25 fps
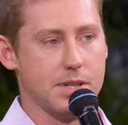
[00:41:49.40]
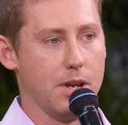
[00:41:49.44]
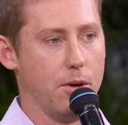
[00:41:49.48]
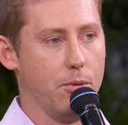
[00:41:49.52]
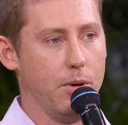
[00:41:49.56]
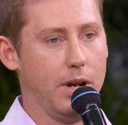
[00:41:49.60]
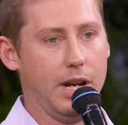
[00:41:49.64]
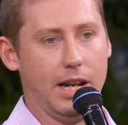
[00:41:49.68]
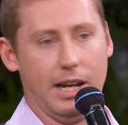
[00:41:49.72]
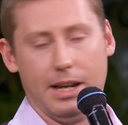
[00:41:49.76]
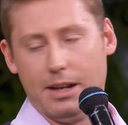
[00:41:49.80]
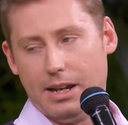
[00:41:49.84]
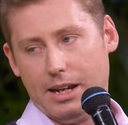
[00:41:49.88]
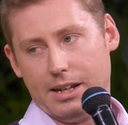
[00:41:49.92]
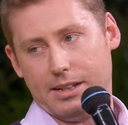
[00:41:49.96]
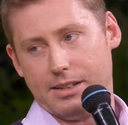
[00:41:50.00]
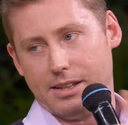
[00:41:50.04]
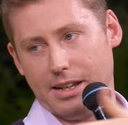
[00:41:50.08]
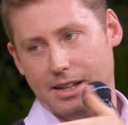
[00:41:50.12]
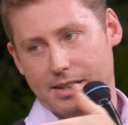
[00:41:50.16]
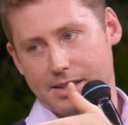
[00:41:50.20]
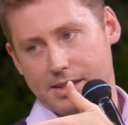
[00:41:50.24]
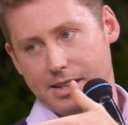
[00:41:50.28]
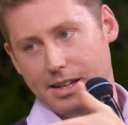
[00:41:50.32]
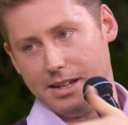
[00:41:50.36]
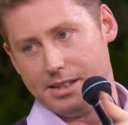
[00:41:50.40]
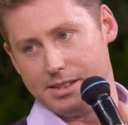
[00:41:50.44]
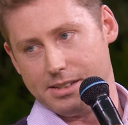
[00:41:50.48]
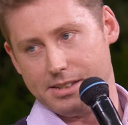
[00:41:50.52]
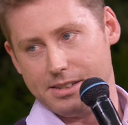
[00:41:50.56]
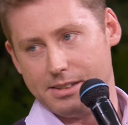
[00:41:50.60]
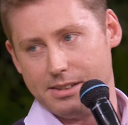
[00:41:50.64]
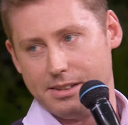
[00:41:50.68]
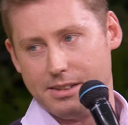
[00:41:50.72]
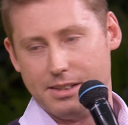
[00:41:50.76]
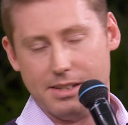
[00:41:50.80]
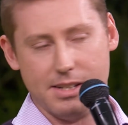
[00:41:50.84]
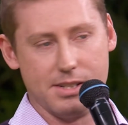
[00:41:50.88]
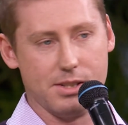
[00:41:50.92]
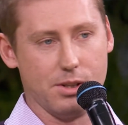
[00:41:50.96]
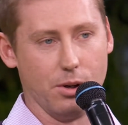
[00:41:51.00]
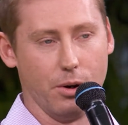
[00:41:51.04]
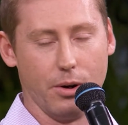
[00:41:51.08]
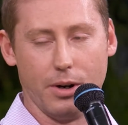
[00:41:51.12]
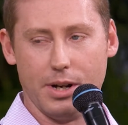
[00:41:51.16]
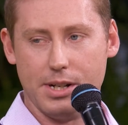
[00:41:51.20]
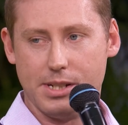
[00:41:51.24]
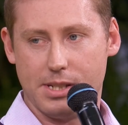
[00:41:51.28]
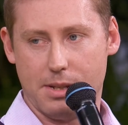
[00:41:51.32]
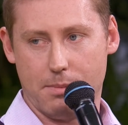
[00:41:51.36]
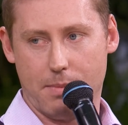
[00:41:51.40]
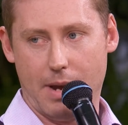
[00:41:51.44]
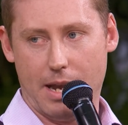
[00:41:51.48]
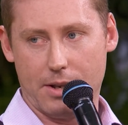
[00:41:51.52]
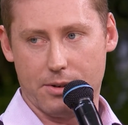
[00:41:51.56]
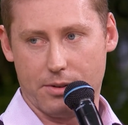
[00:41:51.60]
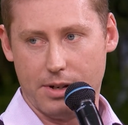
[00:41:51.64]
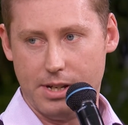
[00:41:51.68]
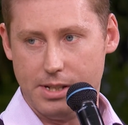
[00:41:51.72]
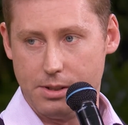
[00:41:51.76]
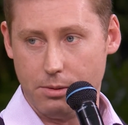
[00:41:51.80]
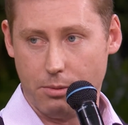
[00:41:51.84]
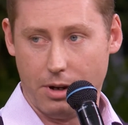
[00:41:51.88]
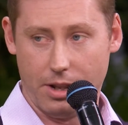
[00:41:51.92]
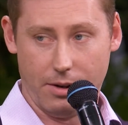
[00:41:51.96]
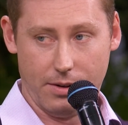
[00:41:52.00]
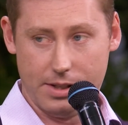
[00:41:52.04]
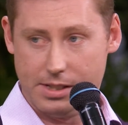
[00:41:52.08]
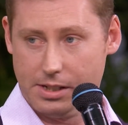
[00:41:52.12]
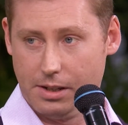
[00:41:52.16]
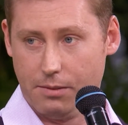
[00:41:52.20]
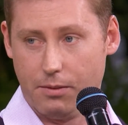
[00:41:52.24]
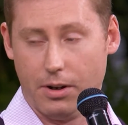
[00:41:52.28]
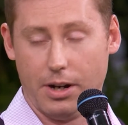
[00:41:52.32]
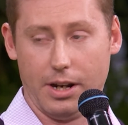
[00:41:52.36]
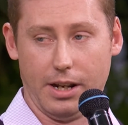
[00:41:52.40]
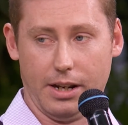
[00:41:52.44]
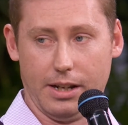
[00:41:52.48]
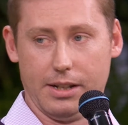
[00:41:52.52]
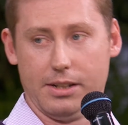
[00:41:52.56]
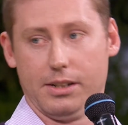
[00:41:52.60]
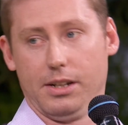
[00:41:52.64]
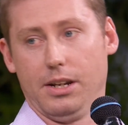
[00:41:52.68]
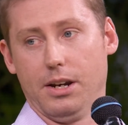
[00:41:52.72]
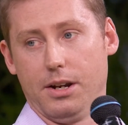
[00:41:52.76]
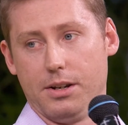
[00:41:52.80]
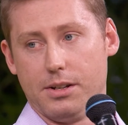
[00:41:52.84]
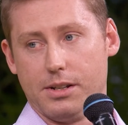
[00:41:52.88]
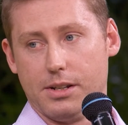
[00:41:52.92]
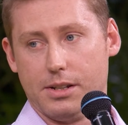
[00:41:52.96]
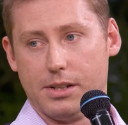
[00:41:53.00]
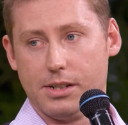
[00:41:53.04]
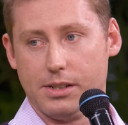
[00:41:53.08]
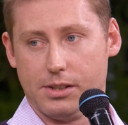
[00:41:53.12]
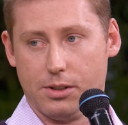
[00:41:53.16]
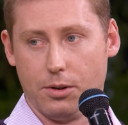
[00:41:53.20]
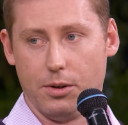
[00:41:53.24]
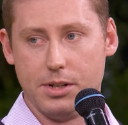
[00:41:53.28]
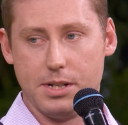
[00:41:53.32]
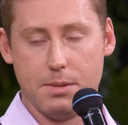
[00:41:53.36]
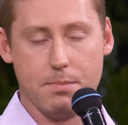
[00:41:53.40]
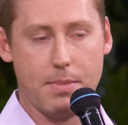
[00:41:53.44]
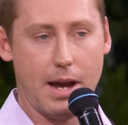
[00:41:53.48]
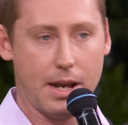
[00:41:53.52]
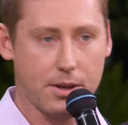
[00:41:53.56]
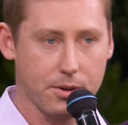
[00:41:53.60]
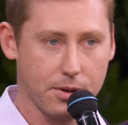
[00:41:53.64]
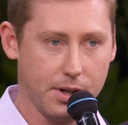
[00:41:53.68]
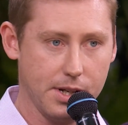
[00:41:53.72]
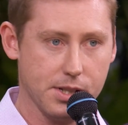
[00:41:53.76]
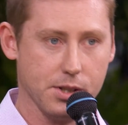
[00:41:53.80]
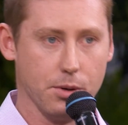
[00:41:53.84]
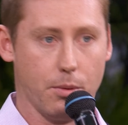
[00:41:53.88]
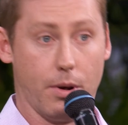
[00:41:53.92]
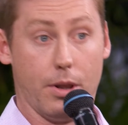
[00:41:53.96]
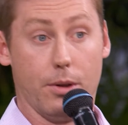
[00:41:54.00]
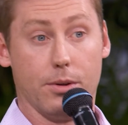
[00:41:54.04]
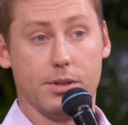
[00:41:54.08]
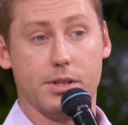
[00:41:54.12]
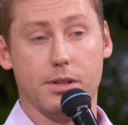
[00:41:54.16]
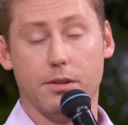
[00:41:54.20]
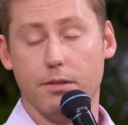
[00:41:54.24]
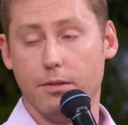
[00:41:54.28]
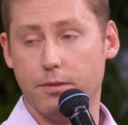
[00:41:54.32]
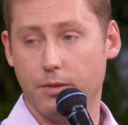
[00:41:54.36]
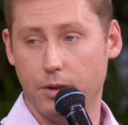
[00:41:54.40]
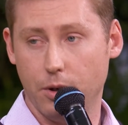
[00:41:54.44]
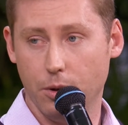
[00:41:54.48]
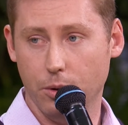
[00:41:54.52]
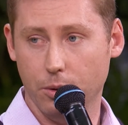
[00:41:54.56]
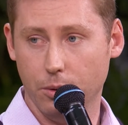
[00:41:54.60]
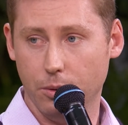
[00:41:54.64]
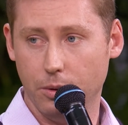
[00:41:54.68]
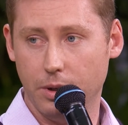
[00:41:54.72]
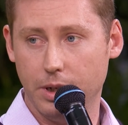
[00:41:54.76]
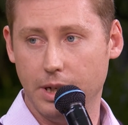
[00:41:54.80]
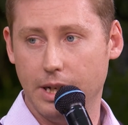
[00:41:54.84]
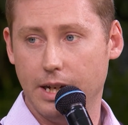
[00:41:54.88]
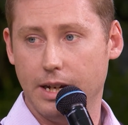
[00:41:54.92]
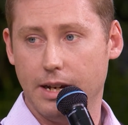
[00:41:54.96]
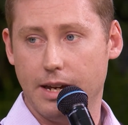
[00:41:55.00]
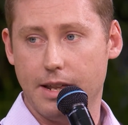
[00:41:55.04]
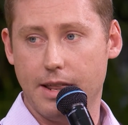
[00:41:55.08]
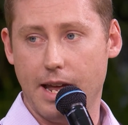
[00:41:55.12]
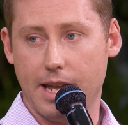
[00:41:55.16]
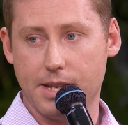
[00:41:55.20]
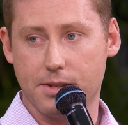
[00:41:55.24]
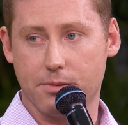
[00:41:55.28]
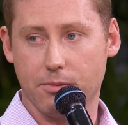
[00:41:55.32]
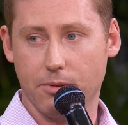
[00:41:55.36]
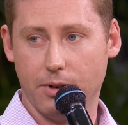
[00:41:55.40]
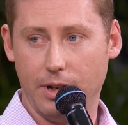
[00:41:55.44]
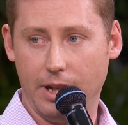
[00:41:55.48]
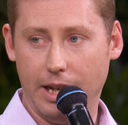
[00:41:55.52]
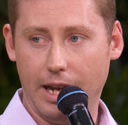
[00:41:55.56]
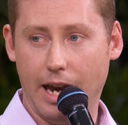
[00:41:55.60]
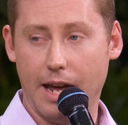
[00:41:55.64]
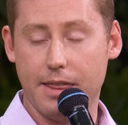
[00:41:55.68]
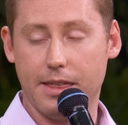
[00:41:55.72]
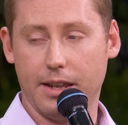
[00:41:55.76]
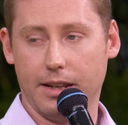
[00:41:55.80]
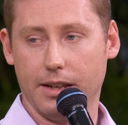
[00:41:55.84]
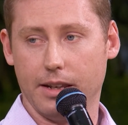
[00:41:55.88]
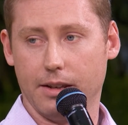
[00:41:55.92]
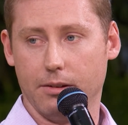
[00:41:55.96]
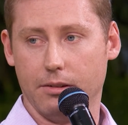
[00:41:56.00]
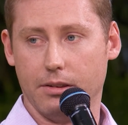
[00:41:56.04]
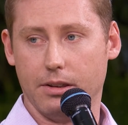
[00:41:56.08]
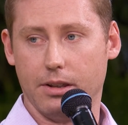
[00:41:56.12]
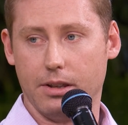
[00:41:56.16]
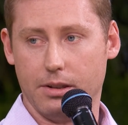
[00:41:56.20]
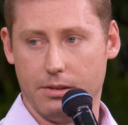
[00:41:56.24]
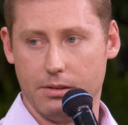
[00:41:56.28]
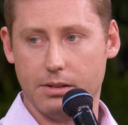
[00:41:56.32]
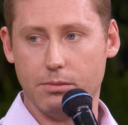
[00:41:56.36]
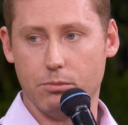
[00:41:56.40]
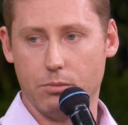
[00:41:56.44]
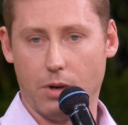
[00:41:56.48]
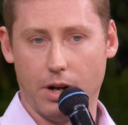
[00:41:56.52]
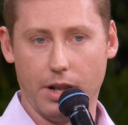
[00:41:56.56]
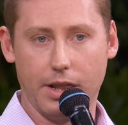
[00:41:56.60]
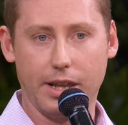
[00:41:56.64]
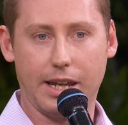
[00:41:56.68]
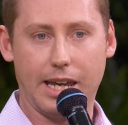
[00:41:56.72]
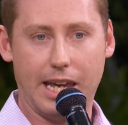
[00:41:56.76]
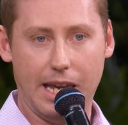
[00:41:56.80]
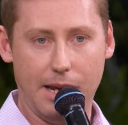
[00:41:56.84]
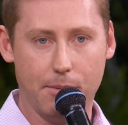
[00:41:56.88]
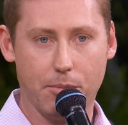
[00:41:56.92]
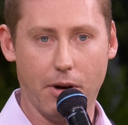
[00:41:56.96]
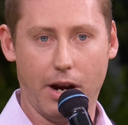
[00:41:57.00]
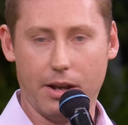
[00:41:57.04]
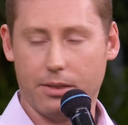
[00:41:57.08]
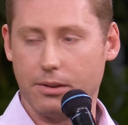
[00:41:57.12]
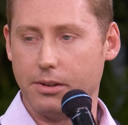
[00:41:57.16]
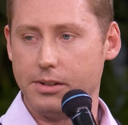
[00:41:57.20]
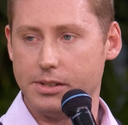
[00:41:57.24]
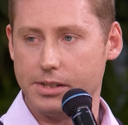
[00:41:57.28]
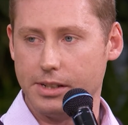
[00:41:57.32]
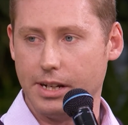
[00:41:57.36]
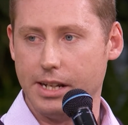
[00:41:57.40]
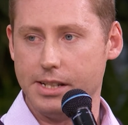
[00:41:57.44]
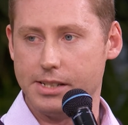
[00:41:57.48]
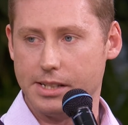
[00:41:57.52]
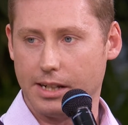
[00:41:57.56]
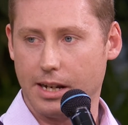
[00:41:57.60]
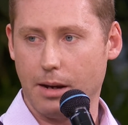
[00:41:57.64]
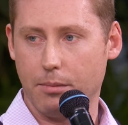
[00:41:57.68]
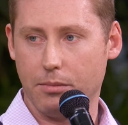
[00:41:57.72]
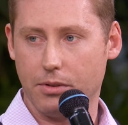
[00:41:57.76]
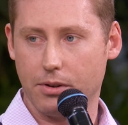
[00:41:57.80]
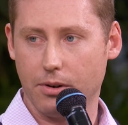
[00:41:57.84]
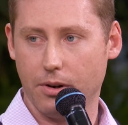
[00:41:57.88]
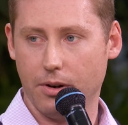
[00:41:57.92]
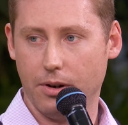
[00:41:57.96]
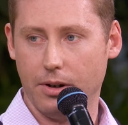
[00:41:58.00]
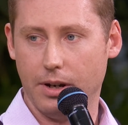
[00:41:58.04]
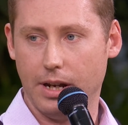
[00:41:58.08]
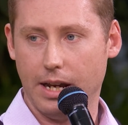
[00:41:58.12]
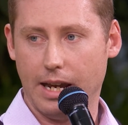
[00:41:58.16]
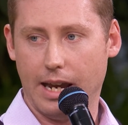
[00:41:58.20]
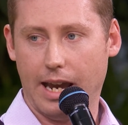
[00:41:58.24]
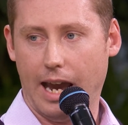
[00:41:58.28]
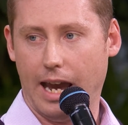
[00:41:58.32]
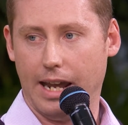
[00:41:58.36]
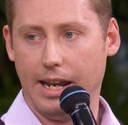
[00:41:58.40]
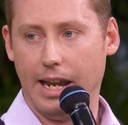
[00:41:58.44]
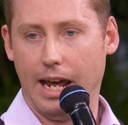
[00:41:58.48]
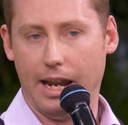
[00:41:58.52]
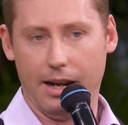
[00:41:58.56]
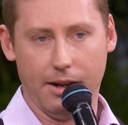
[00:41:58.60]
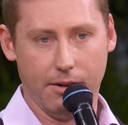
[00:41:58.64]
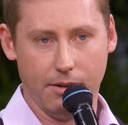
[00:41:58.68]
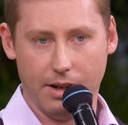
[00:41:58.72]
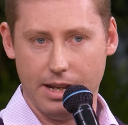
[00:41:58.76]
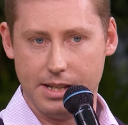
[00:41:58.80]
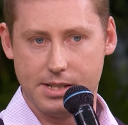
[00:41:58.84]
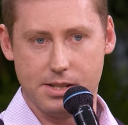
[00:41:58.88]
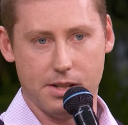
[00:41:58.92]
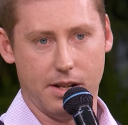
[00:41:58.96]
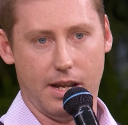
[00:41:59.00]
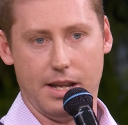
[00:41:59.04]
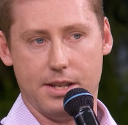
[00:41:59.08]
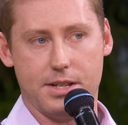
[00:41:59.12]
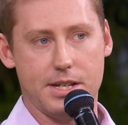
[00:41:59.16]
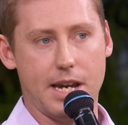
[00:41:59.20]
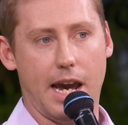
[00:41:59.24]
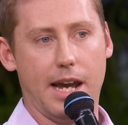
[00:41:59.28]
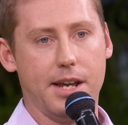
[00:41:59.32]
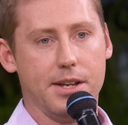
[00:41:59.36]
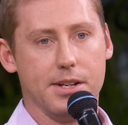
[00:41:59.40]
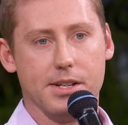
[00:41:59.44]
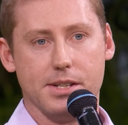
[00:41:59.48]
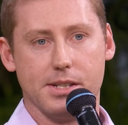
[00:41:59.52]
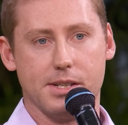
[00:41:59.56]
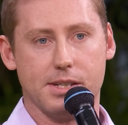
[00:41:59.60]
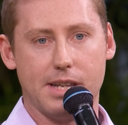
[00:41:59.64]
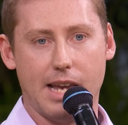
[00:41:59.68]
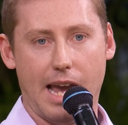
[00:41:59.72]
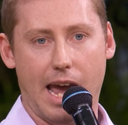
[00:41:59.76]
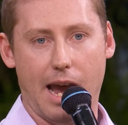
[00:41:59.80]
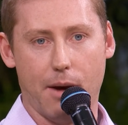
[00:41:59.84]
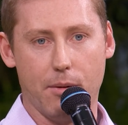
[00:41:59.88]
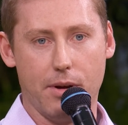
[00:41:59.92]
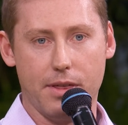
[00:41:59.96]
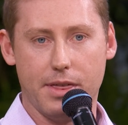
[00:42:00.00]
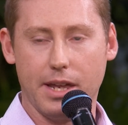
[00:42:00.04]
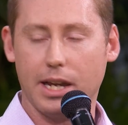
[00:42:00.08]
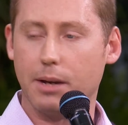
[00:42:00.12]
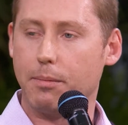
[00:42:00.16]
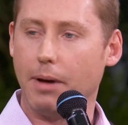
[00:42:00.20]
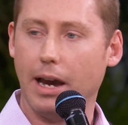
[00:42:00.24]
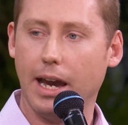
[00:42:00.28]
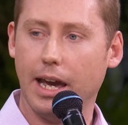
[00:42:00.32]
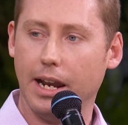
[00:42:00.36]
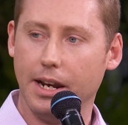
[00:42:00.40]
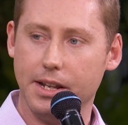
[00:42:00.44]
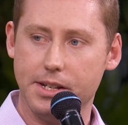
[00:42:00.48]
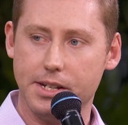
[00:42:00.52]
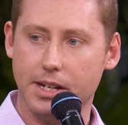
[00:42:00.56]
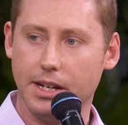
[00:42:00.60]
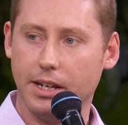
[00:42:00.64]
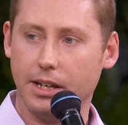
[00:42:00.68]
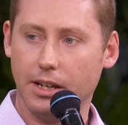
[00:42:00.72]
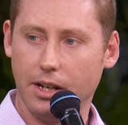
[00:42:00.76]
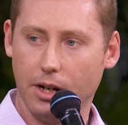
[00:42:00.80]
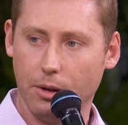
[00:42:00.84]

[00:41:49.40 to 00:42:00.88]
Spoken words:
So really, it's the storage, the batteries, whether it's converting, you know, storage in batteries or whether it's in a fuel, that's really, I think, one of the key breakthroughs that needs to come through. And then it changes how we think about energy.